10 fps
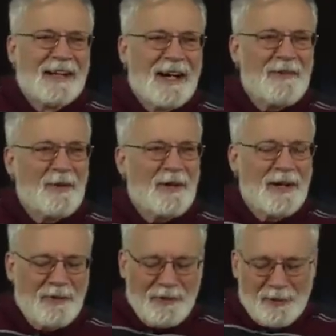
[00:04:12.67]
I,
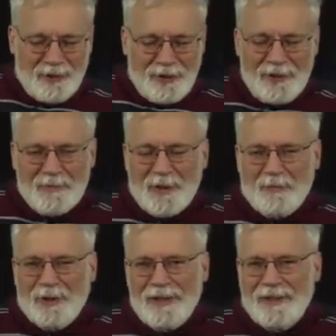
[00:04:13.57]
I, was thinking about
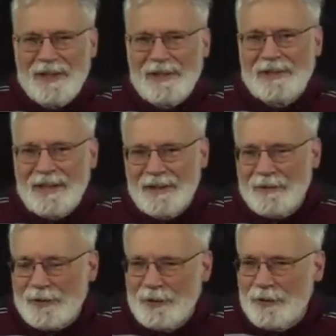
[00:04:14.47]
bringing a can
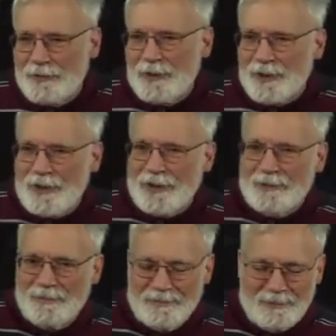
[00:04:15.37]
of tuna fish
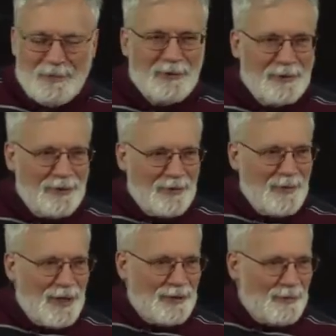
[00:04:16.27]
here. So just
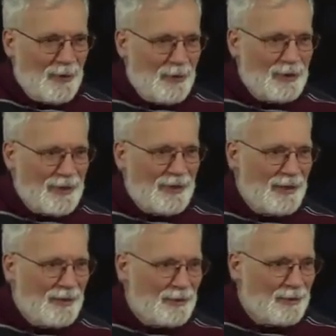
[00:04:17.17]
imagine I'm holding a
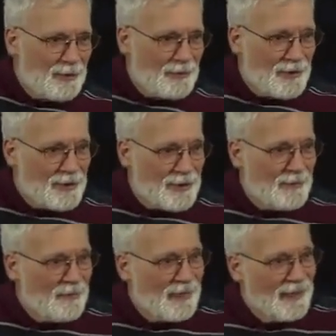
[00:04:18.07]
can of tuna fish.
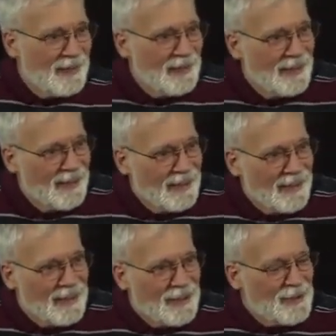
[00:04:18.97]

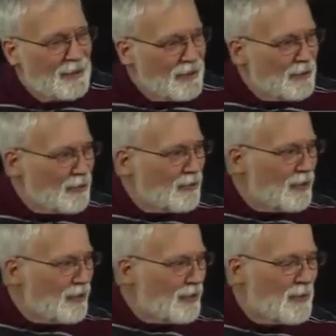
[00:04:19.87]
You know the
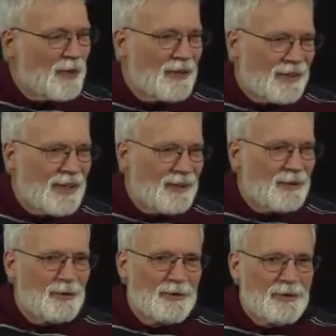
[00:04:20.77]
interesting thing about a can
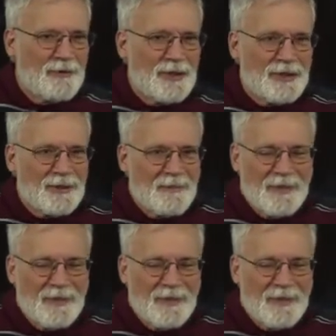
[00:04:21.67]
of tuna fish?